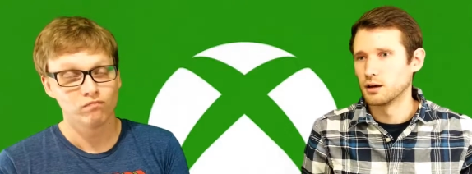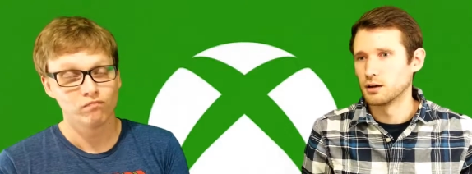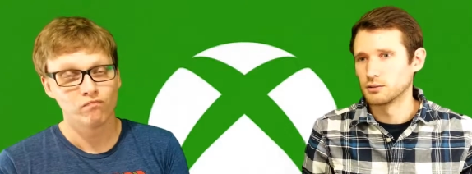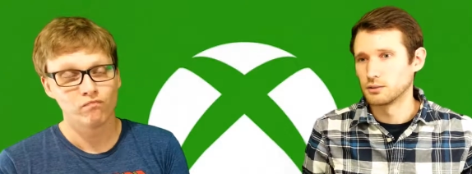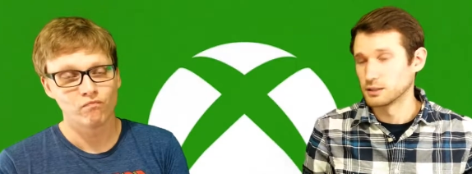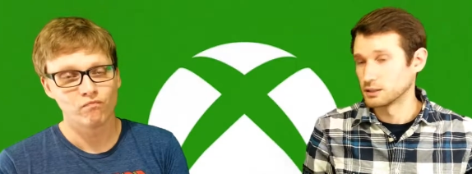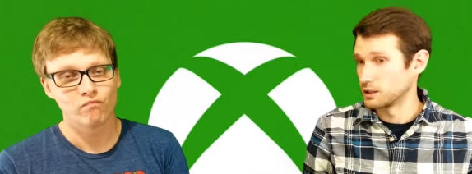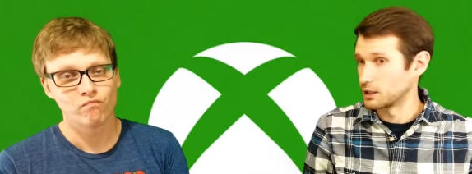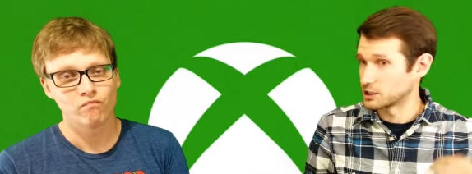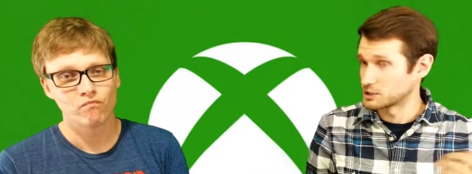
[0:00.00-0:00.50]

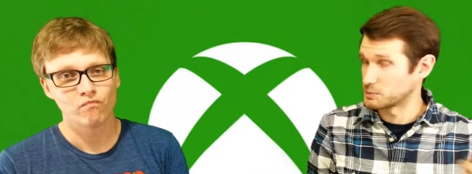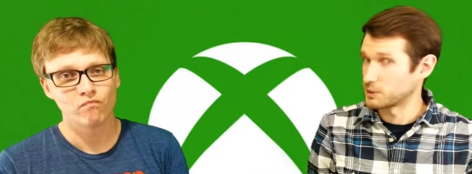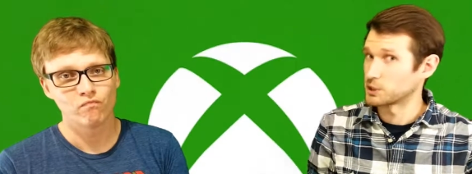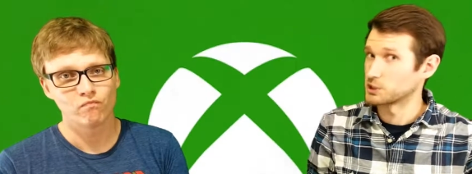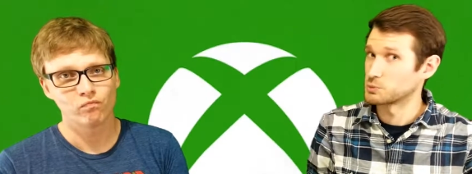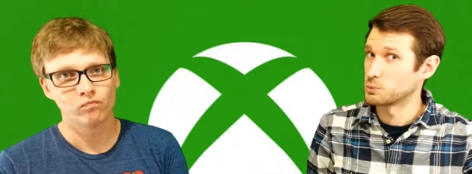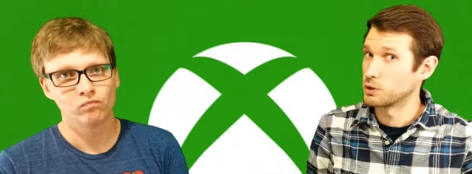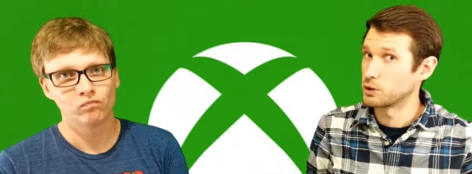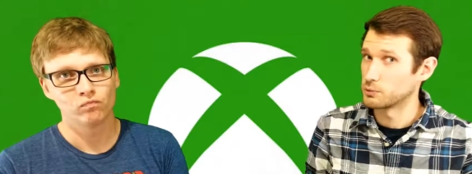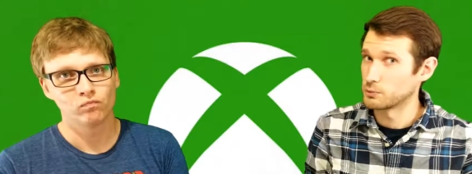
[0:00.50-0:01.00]
Speaker 1: Uh, like the
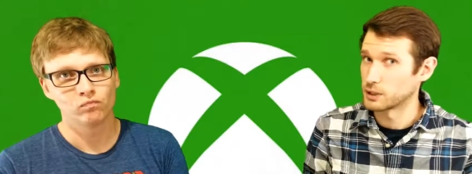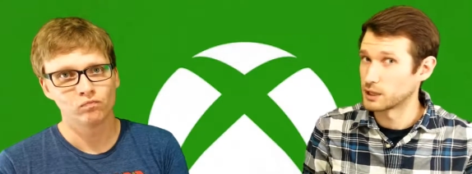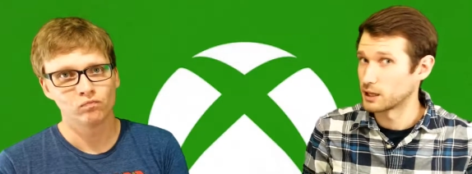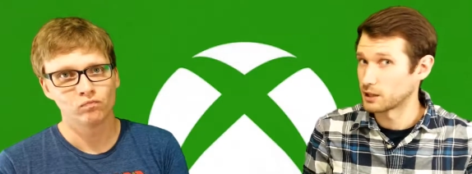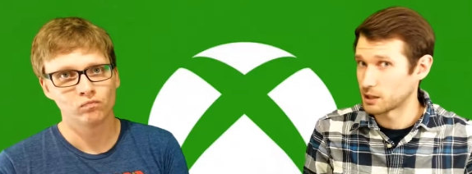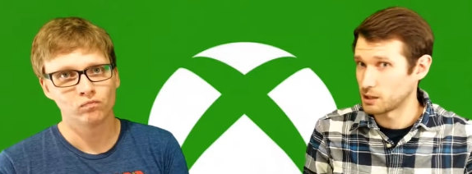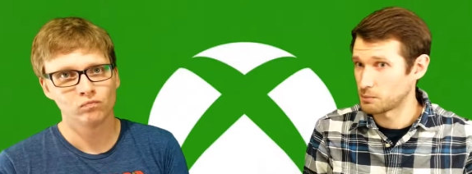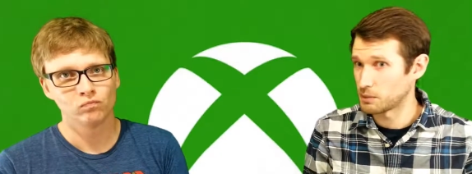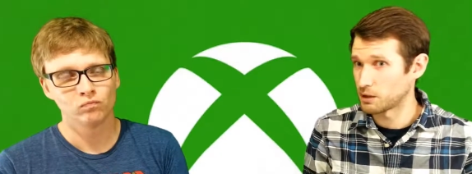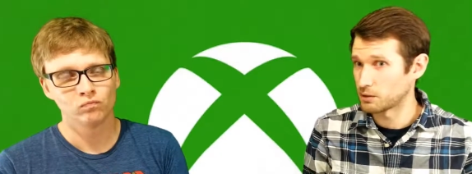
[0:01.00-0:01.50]
Xbox One,
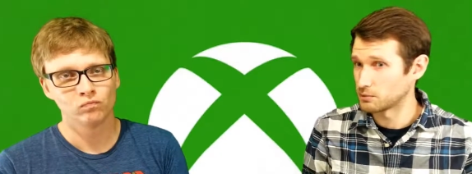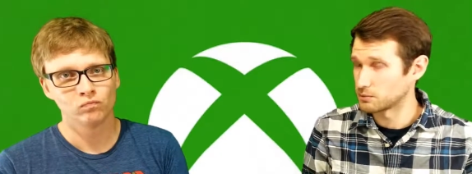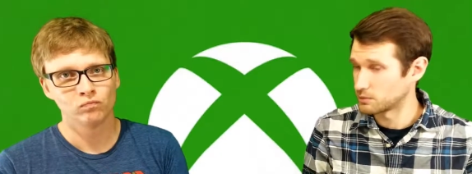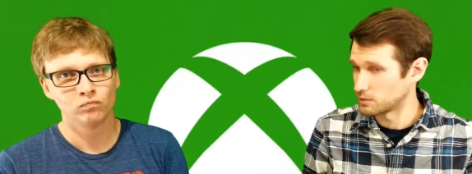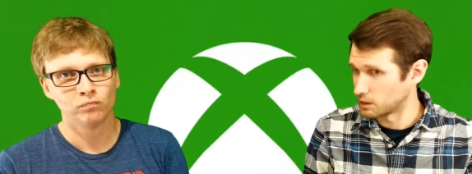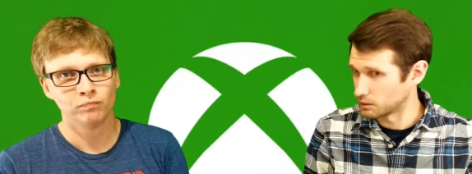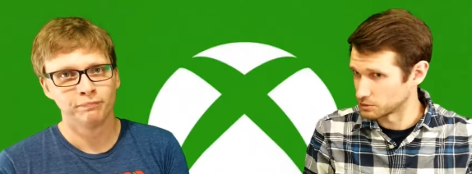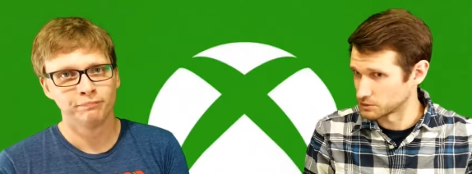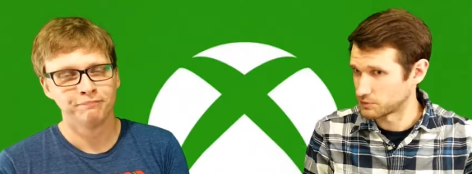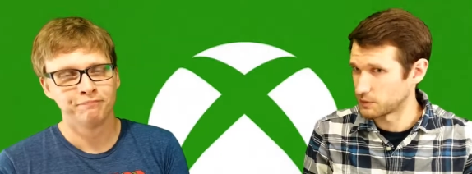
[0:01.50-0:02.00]
when that came
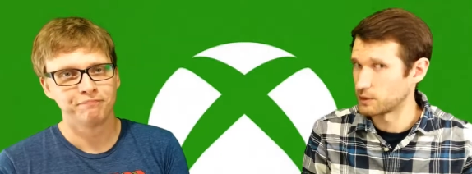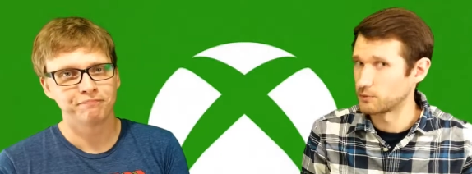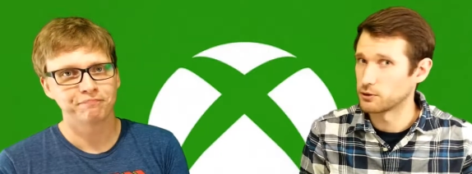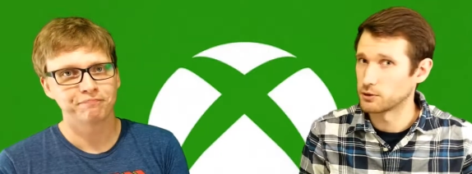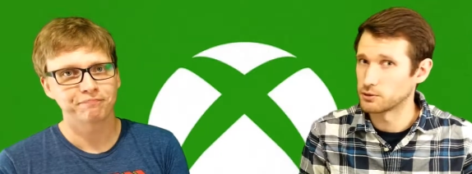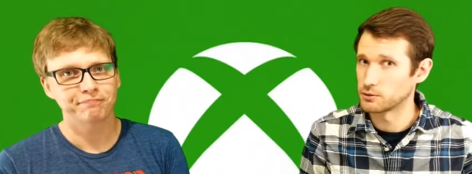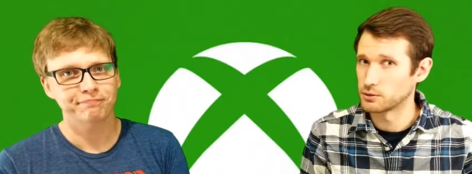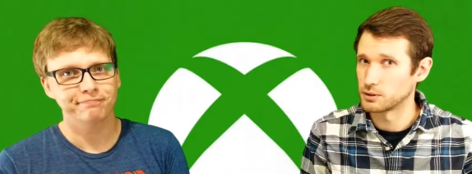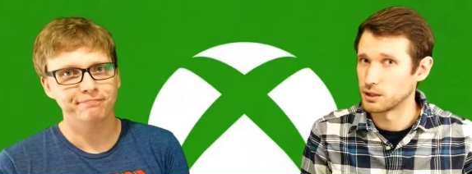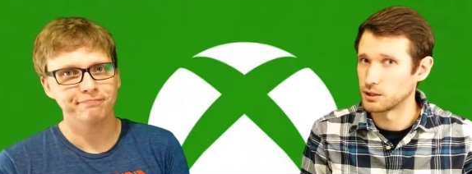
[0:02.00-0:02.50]
out, that was
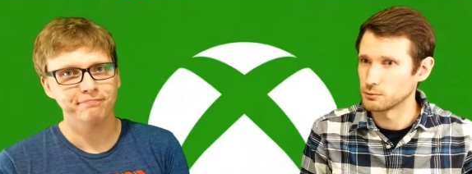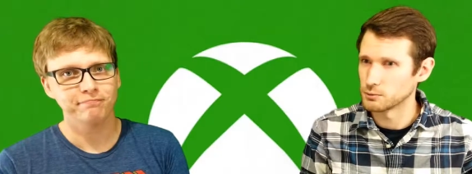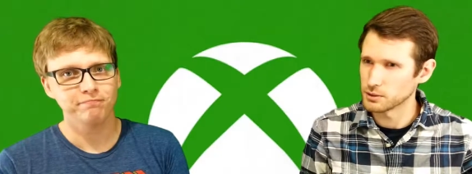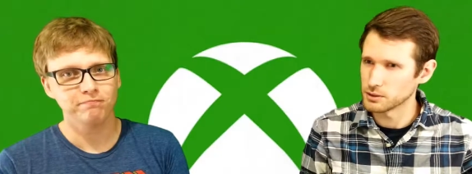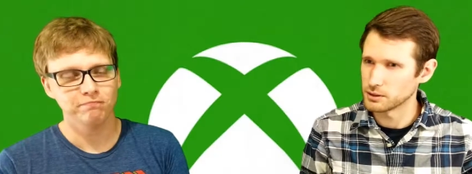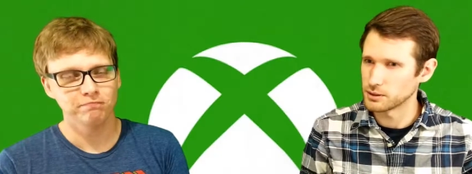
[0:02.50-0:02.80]
five hundred.